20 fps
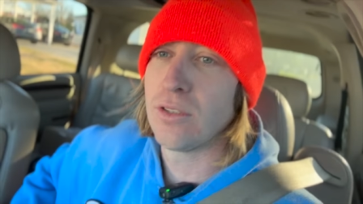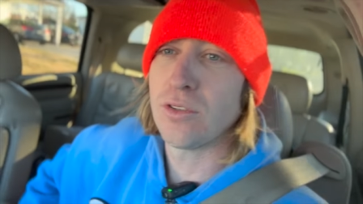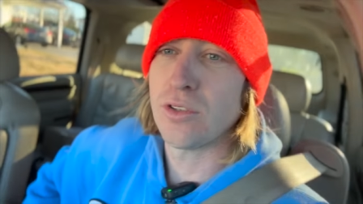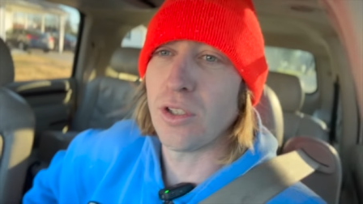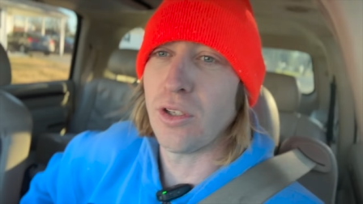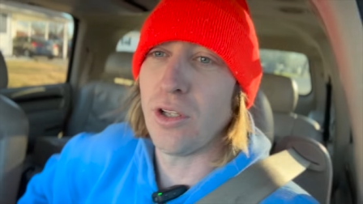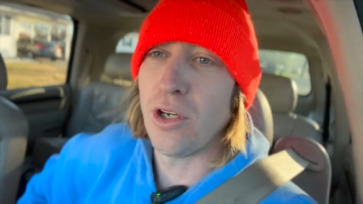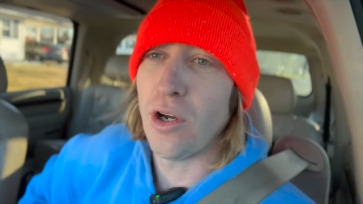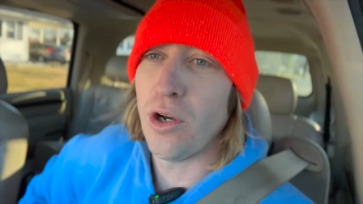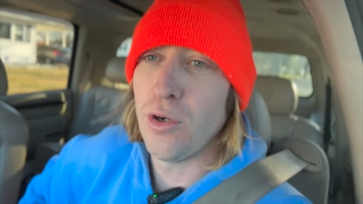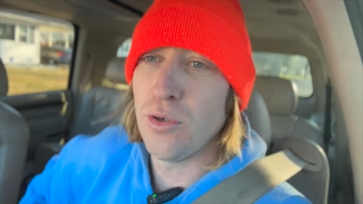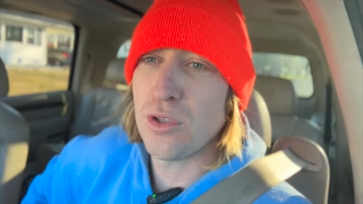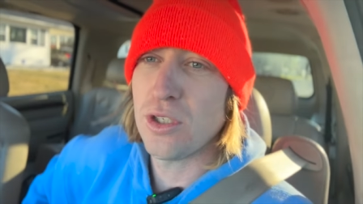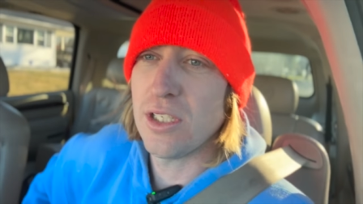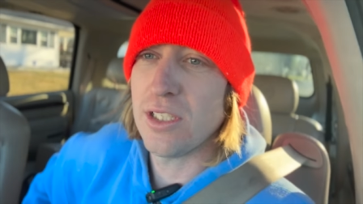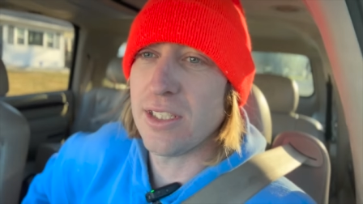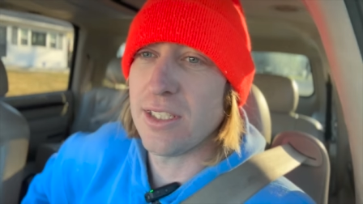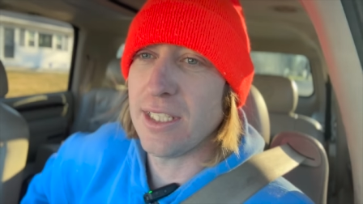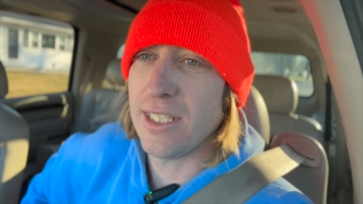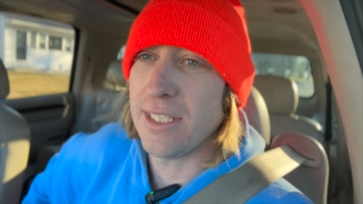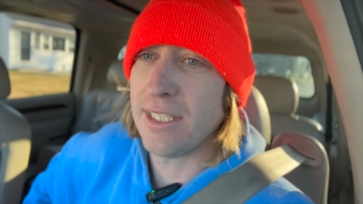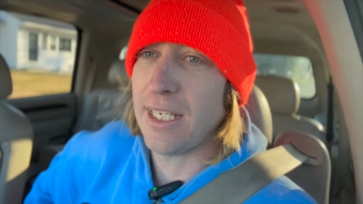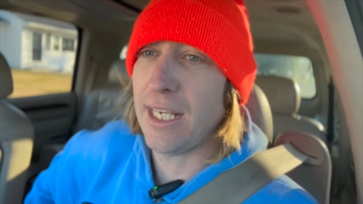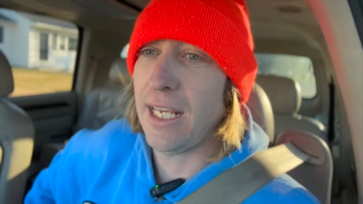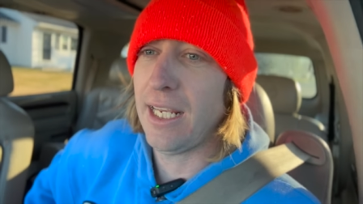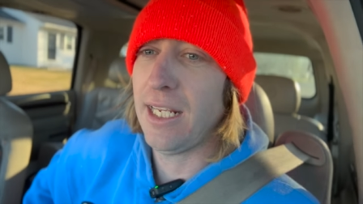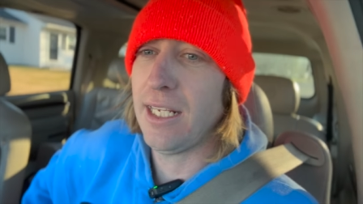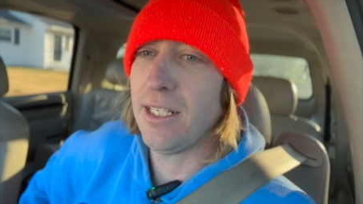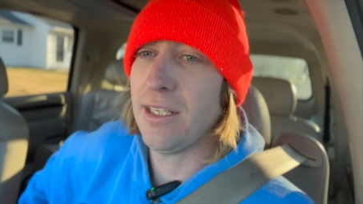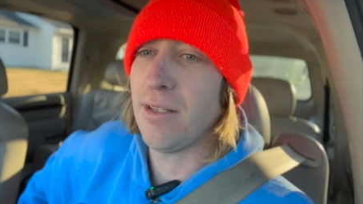So the ocean's
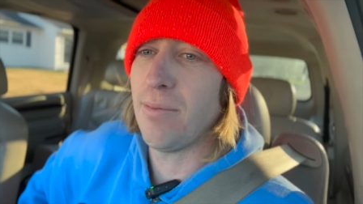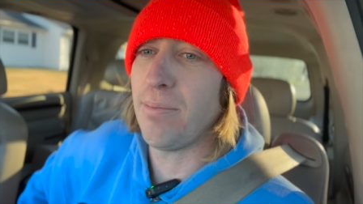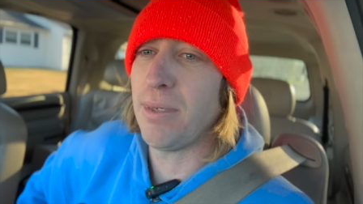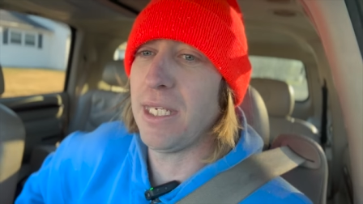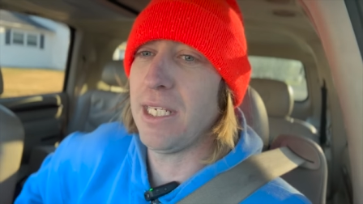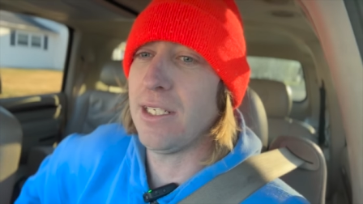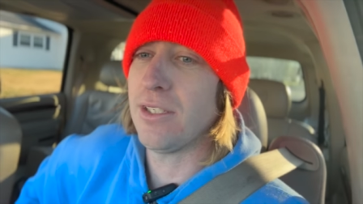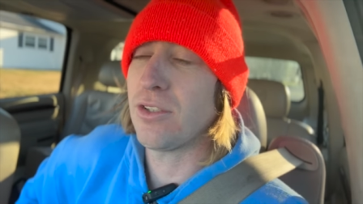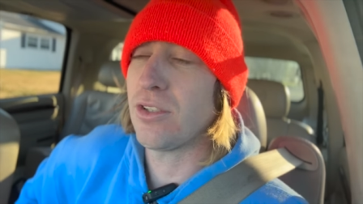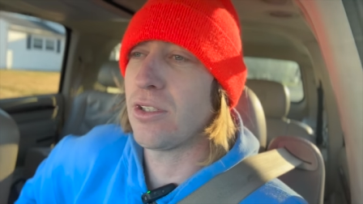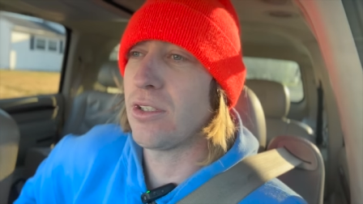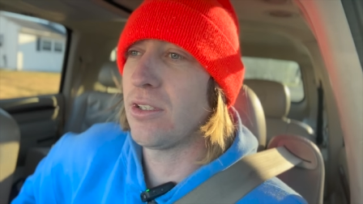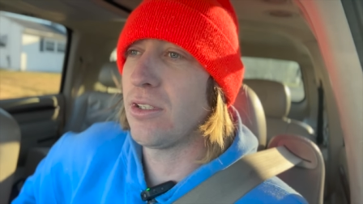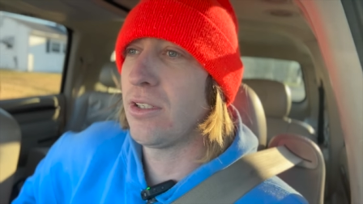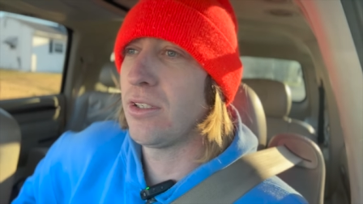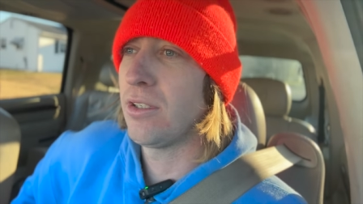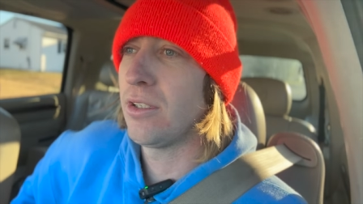decaying the beach